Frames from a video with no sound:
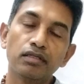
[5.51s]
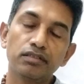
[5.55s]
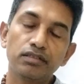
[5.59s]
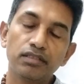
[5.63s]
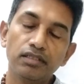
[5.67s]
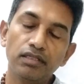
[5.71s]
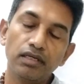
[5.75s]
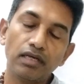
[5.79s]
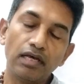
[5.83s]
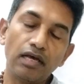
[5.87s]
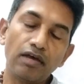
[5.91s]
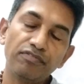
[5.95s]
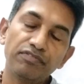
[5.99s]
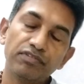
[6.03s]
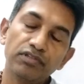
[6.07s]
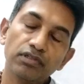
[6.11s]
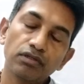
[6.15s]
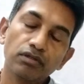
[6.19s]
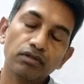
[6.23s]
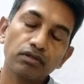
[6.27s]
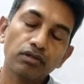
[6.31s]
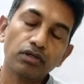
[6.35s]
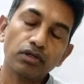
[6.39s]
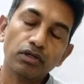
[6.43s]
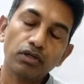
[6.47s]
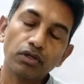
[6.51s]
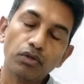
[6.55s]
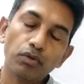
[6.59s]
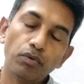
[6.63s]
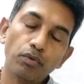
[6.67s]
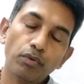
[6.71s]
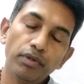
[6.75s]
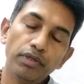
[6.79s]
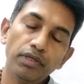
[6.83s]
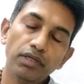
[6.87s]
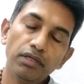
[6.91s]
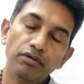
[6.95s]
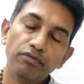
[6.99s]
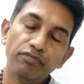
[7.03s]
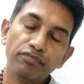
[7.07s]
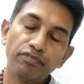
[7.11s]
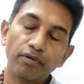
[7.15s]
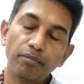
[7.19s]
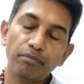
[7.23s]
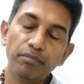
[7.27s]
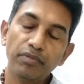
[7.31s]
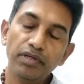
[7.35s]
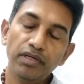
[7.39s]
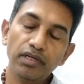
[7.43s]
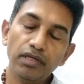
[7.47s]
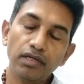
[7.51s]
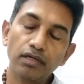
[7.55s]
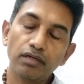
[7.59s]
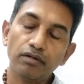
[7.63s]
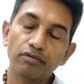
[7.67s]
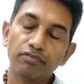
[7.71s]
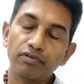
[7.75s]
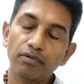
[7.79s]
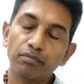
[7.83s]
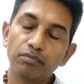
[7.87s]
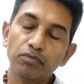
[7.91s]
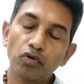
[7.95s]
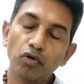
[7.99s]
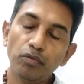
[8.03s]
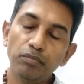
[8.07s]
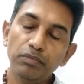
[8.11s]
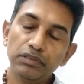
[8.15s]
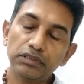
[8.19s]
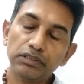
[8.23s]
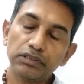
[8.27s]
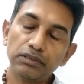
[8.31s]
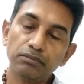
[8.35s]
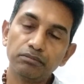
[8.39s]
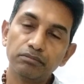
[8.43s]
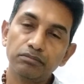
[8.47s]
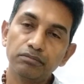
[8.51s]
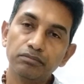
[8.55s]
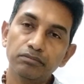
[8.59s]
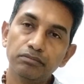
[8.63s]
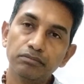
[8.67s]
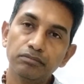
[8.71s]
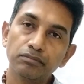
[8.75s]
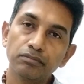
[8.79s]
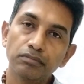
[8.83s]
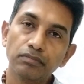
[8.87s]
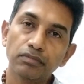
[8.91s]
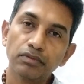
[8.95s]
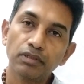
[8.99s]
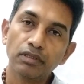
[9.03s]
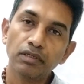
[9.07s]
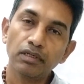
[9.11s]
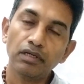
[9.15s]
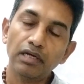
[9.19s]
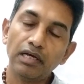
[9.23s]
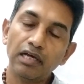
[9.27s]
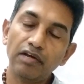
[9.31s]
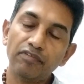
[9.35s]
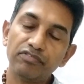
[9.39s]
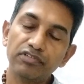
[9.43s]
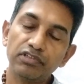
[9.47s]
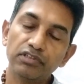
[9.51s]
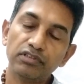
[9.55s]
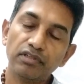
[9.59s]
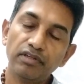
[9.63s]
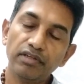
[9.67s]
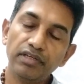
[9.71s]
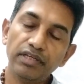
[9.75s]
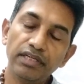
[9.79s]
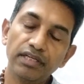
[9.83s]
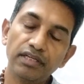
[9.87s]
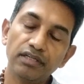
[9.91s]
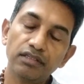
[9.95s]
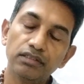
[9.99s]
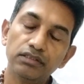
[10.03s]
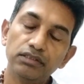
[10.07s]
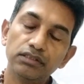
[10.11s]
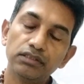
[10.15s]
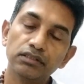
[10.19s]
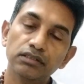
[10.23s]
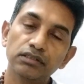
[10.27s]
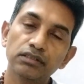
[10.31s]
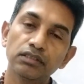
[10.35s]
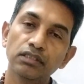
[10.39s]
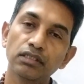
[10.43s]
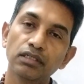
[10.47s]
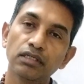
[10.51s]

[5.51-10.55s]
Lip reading: See, after going from here, from OMism, after 3 years,